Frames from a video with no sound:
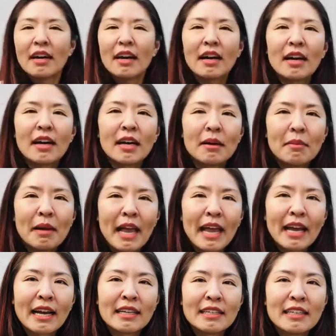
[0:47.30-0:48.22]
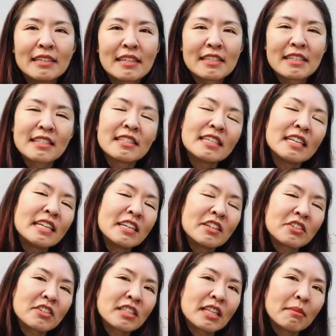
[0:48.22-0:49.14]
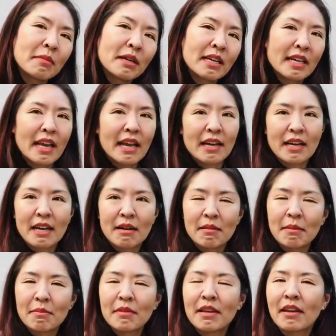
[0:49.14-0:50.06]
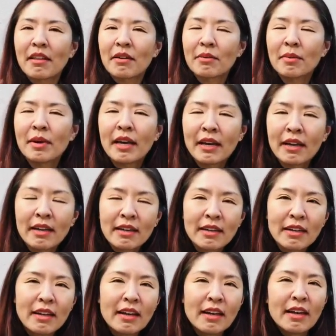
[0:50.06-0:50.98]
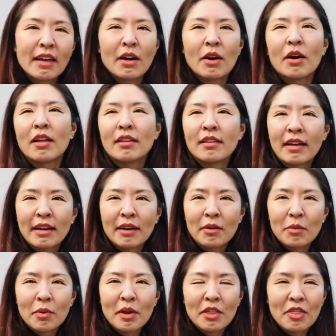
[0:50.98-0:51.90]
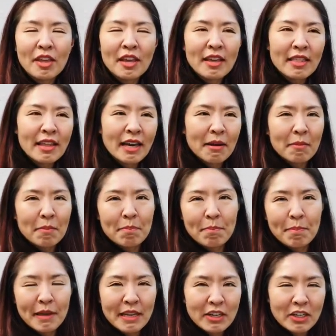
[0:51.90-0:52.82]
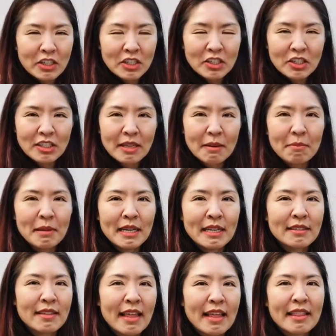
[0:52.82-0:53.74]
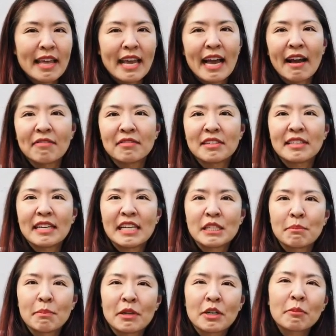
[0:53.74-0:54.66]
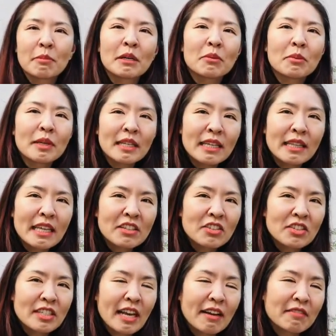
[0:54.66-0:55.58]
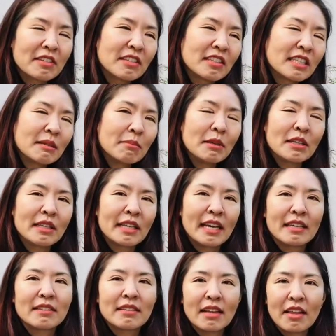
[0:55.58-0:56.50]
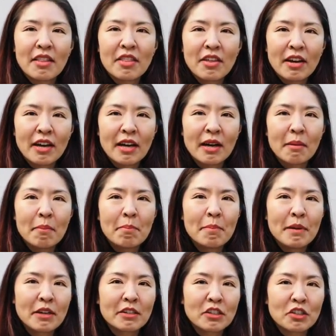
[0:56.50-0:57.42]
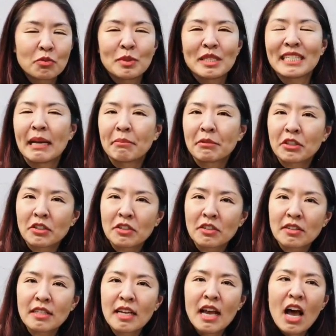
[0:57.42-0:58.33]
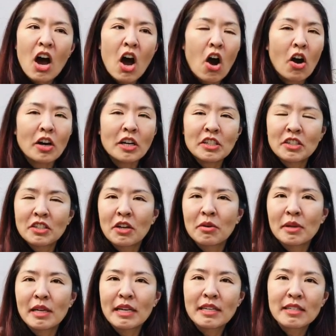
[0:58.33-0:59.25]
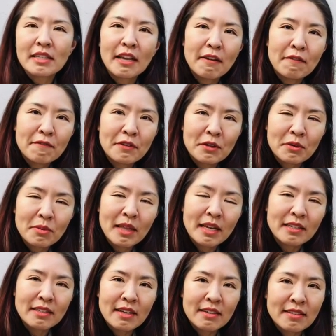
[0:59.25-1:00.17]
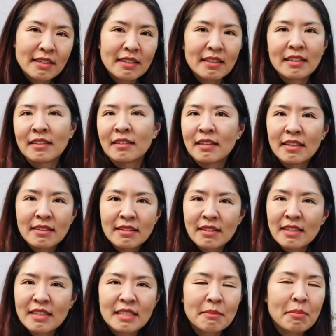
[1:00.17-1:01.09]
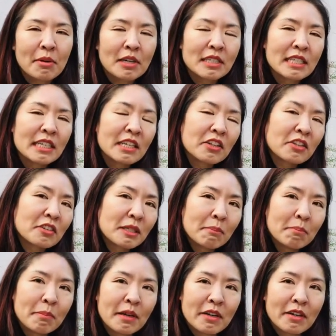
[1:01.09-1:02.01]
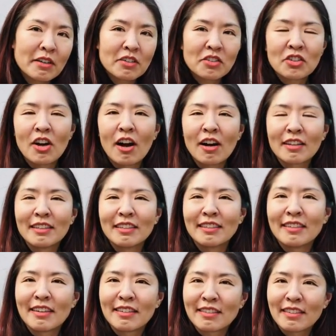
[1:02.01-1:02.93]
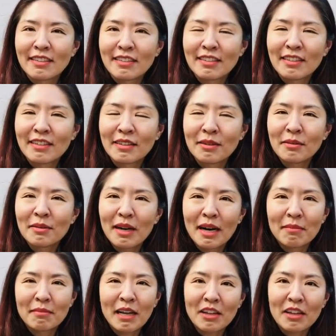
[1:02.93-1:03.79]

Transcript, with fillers: um, and it doesn't sit in your stomach and come up the other way. Now, we think that bitters means that they have to taste bitter, but really they just have to stimulate the bitters receptors. Artichoke is a food that does it and isn't particularly bitter. Chocolate does it too, um,